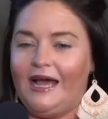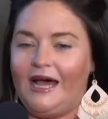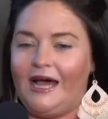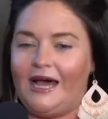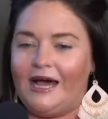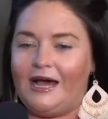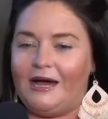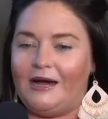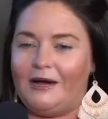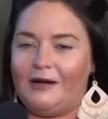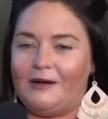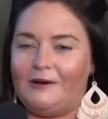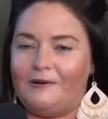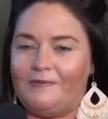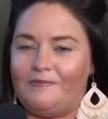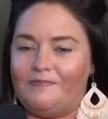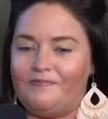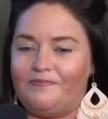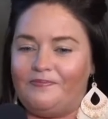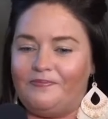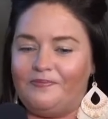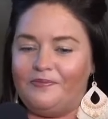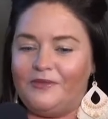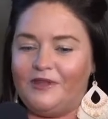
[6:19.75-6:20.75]

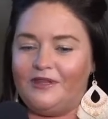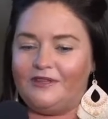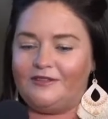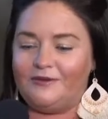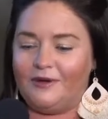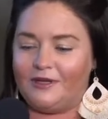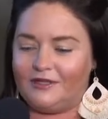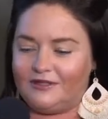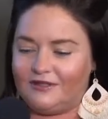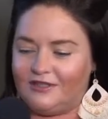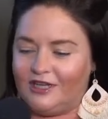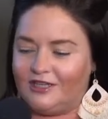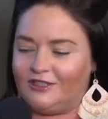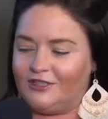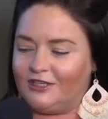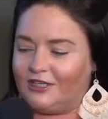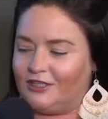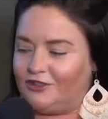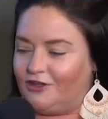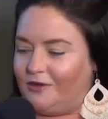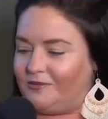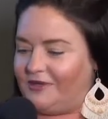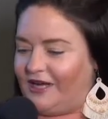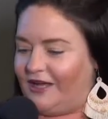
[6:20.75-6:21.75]
Um, so I, I took a
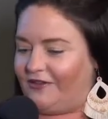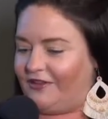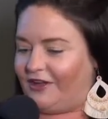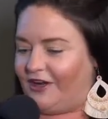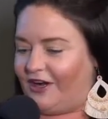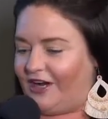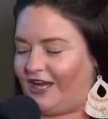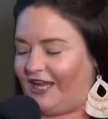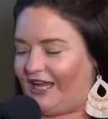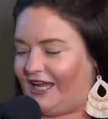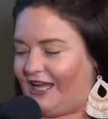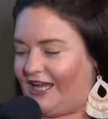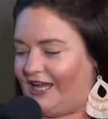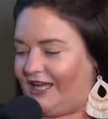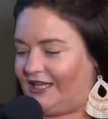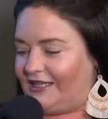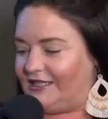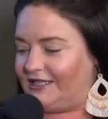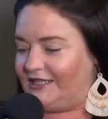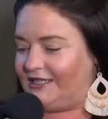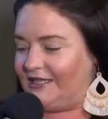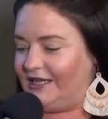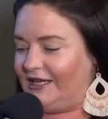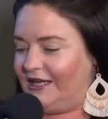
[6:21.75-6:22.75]
trip down there
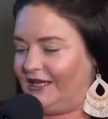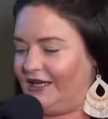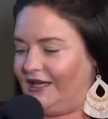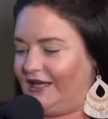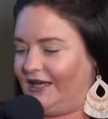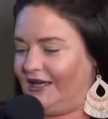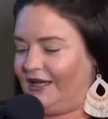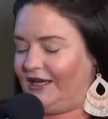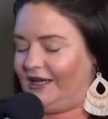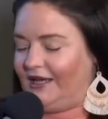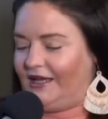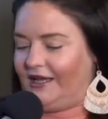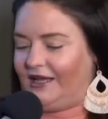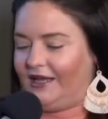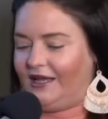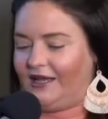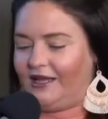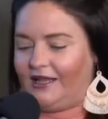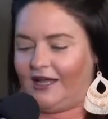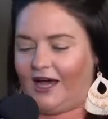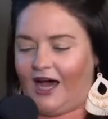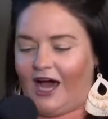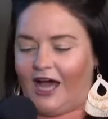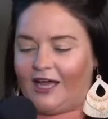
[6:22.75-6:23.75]
and
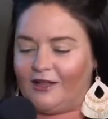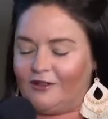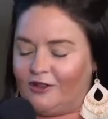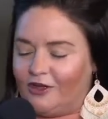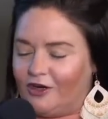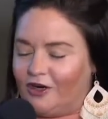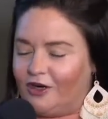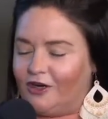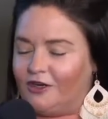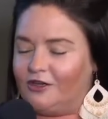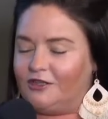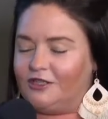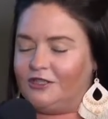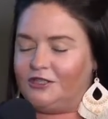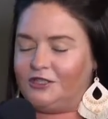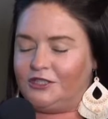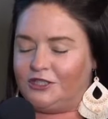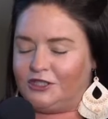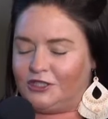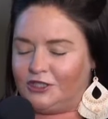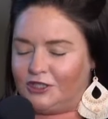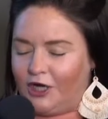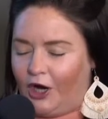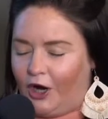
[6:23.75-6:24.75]
I learned
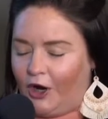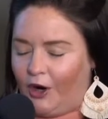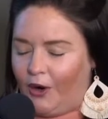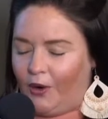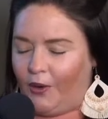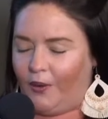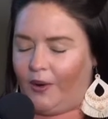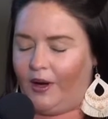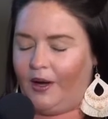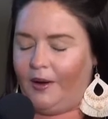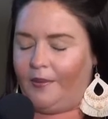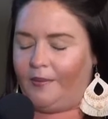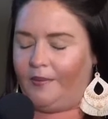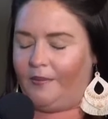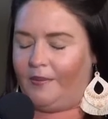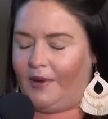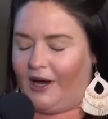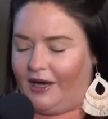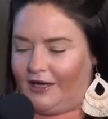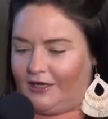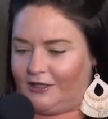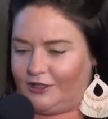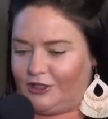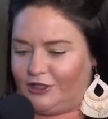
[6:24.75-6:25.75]
so
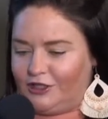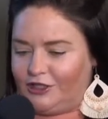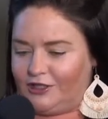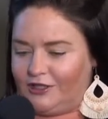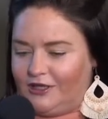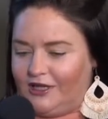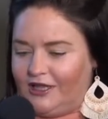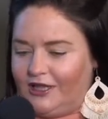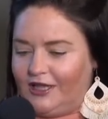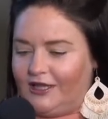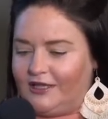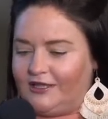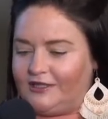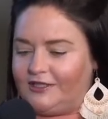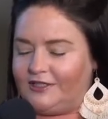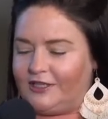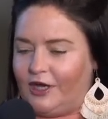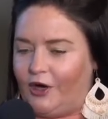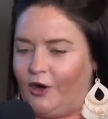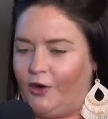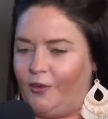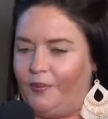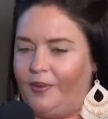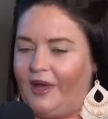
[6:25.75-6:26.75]
much.
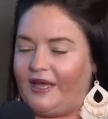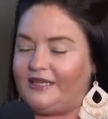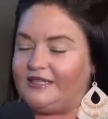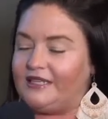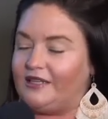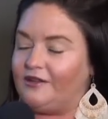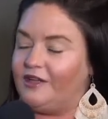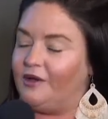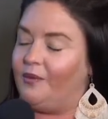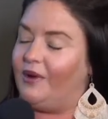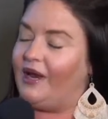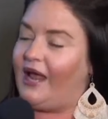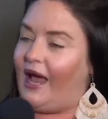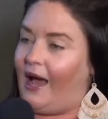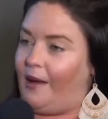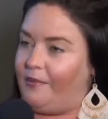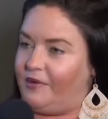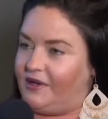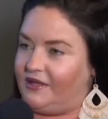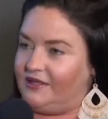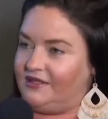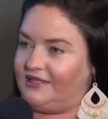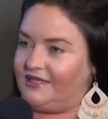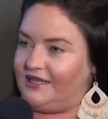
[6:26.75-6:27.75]
So basically what
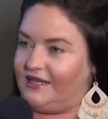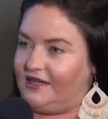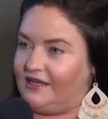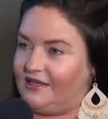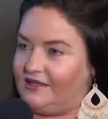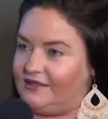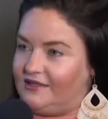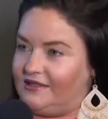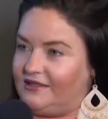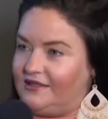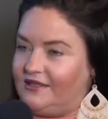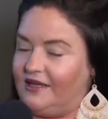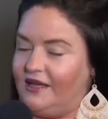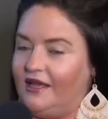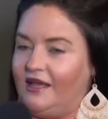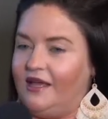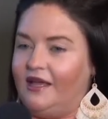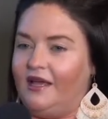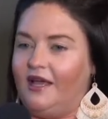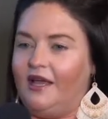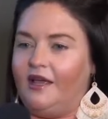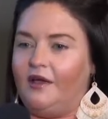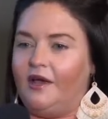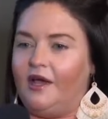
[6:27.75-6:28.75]
happens is
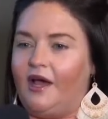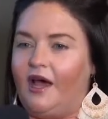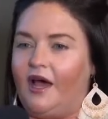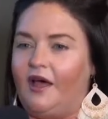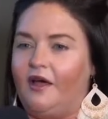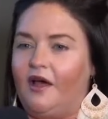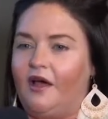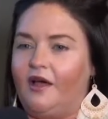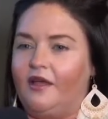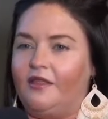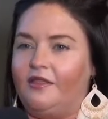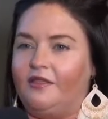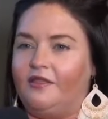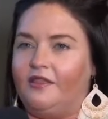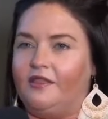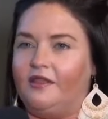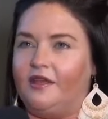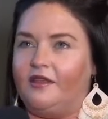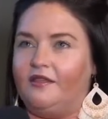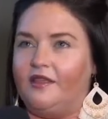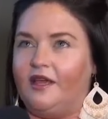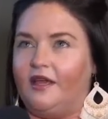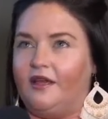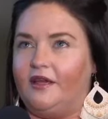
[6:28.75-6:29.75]
uh,
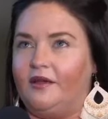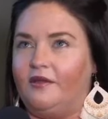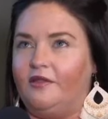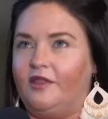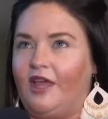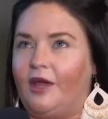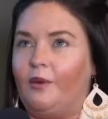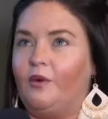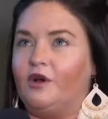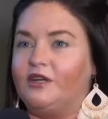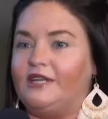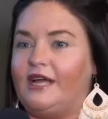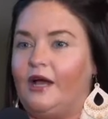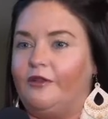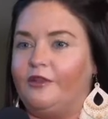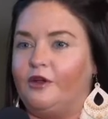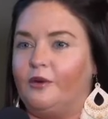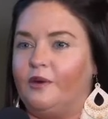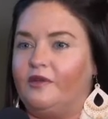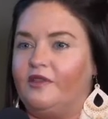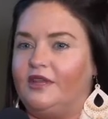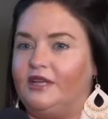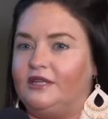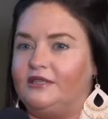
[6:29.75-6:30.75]
they, they were down
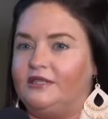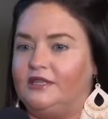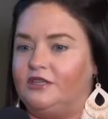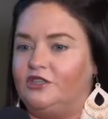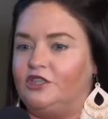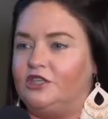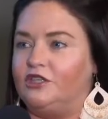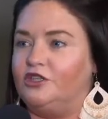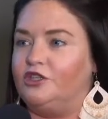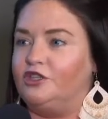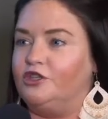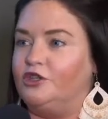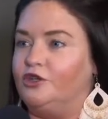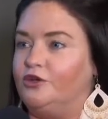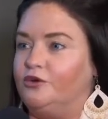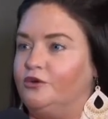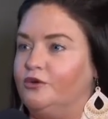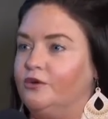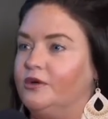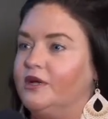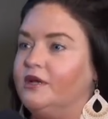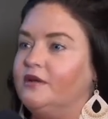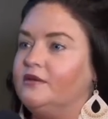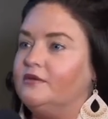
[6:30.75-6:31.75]
there with the intention
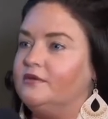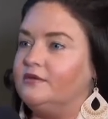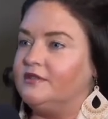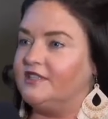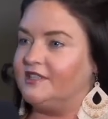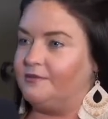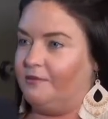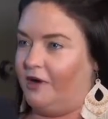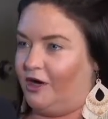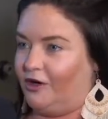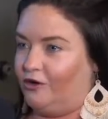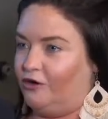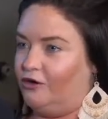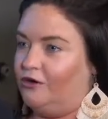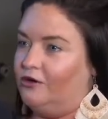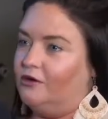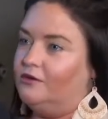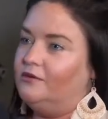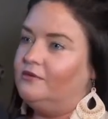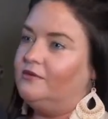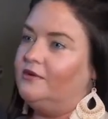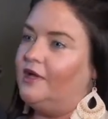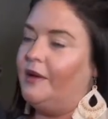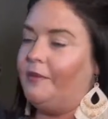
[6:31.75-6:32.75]
to
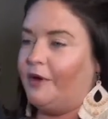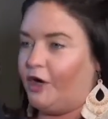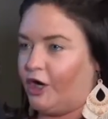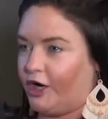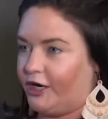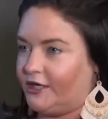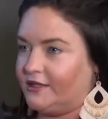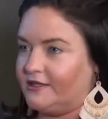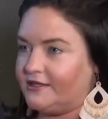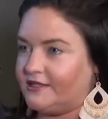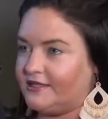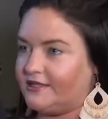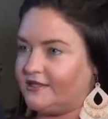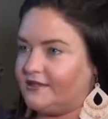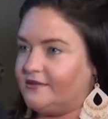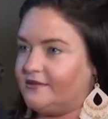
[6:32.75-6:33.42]
smuggle immigrants